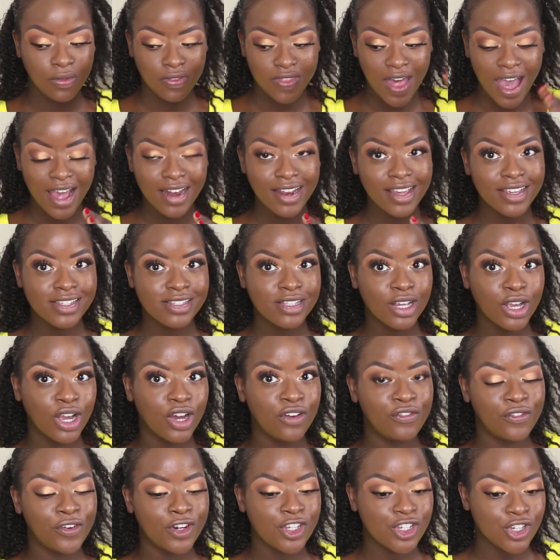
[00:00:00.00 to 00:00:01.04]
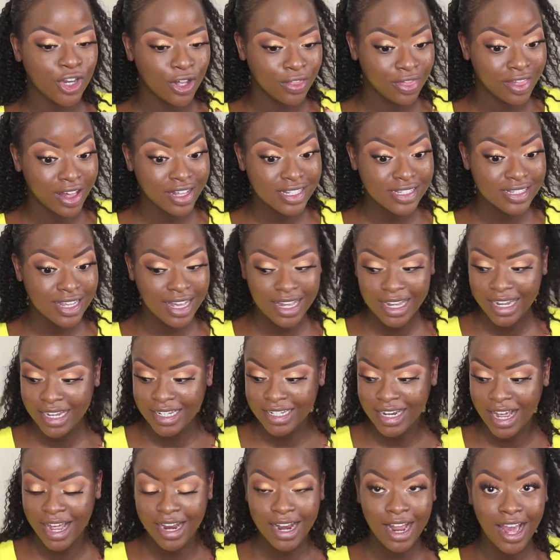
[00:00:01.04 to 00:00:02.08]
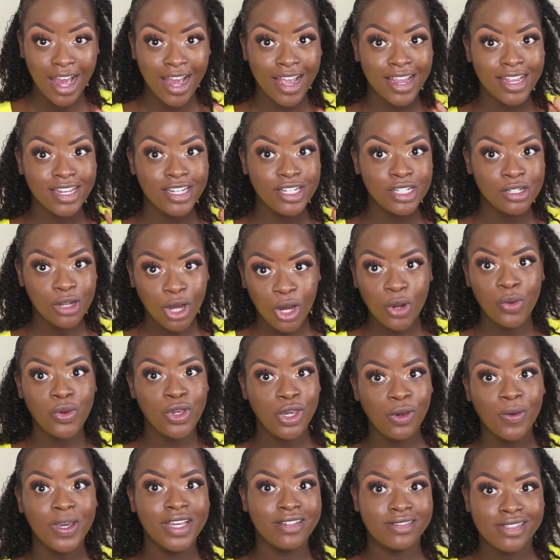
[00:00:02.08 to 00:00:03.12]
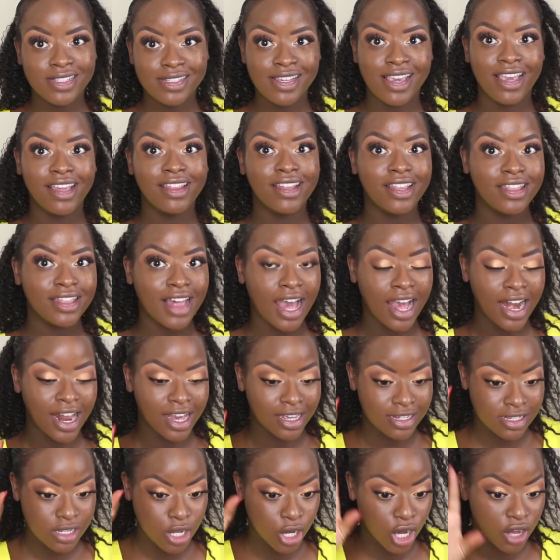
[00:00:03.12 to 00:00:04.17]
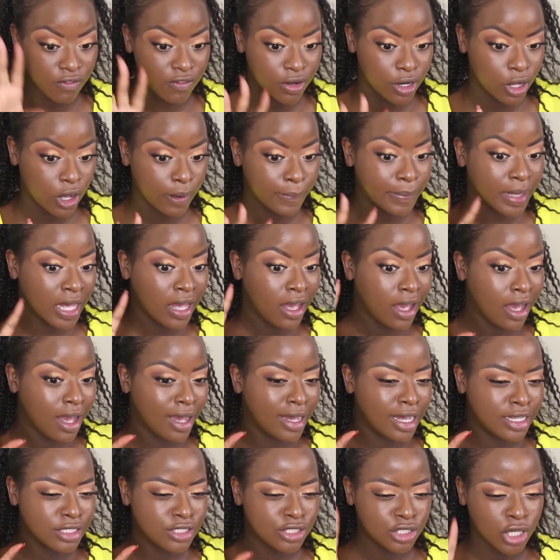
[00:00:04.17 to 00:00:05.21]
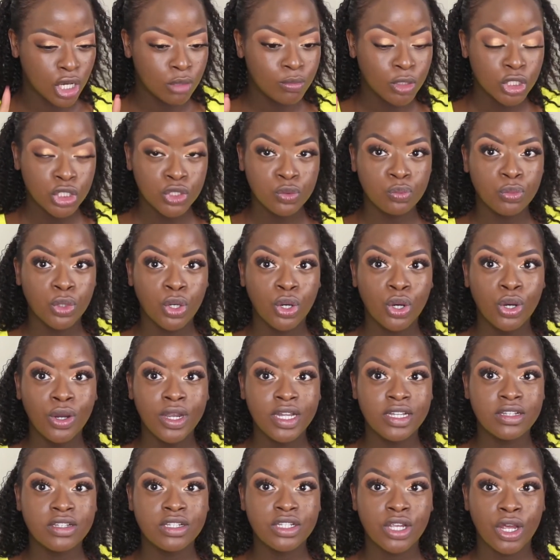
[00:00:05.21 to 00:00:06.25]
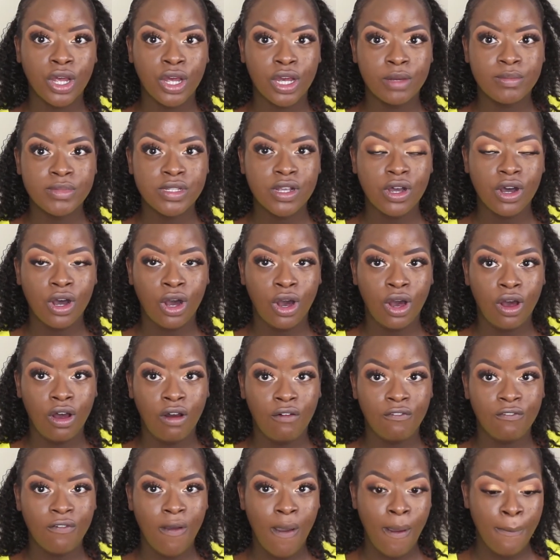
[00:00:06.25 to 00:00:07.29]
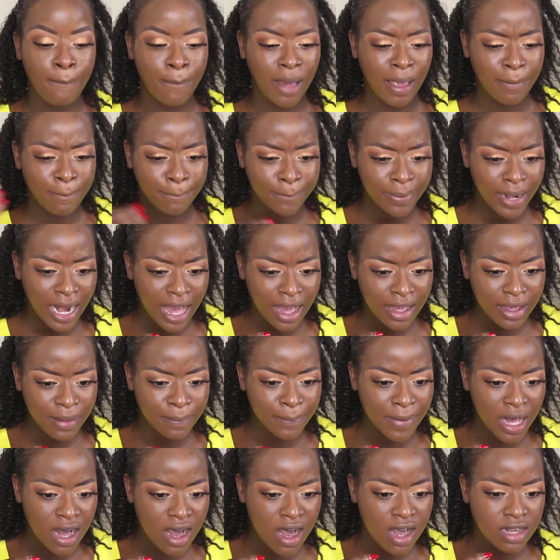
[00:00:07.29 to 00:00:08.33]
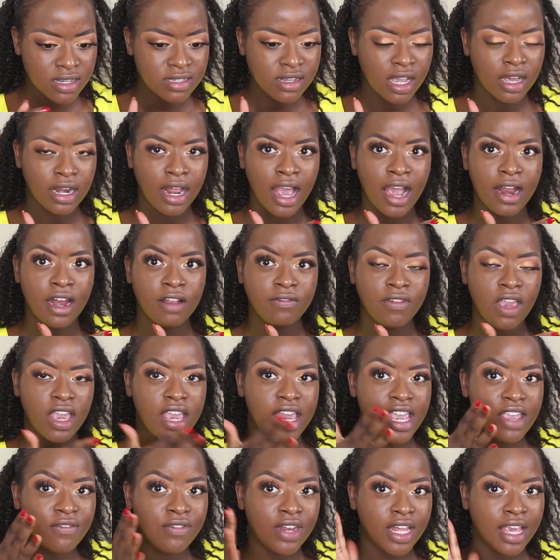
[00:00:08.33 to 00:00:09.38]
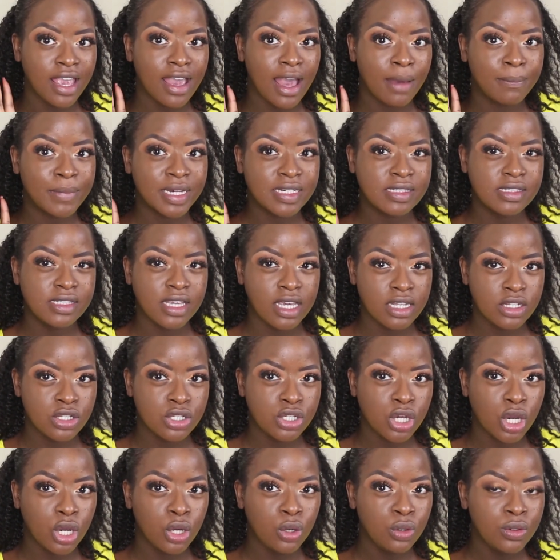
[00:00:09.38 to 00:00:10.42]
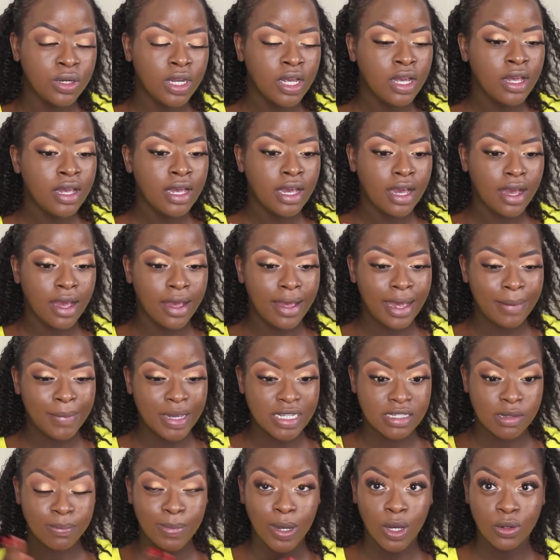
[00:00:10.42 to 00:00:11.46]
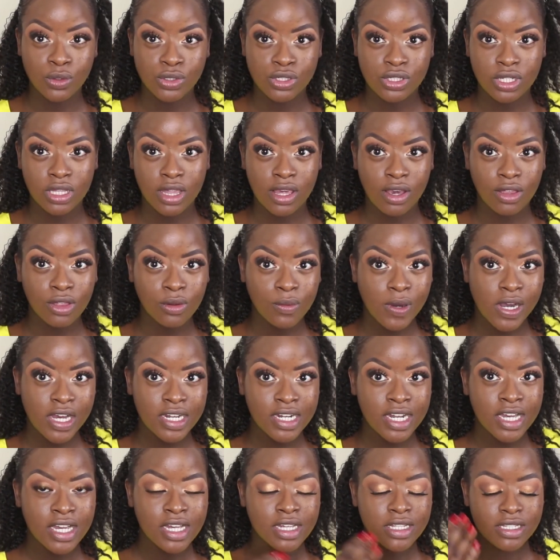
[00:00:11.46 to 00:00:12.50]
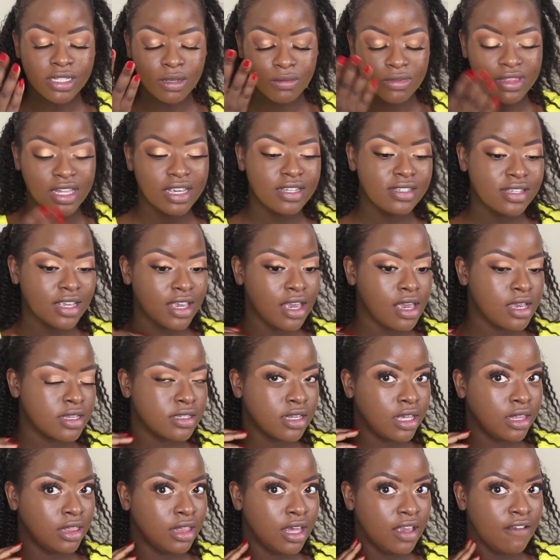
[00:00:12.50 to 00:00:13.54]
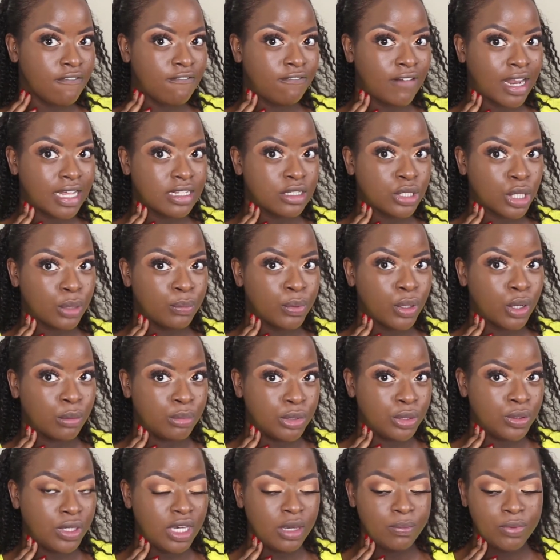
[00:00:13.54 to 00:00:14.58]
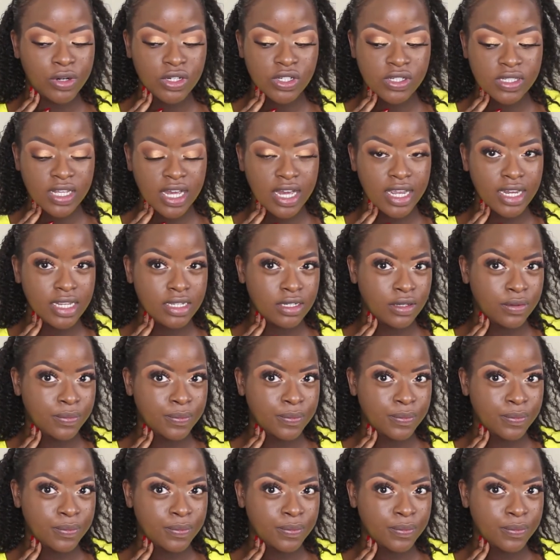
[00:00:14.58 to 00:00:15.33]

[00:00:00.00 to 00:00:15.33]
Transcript: that is the coverage on that side, and I know you can see that that has covered up so much more in terms of my black marks and kind of evening out my skin tone as opposed to the other one. So this is the flat top kabuki brush side.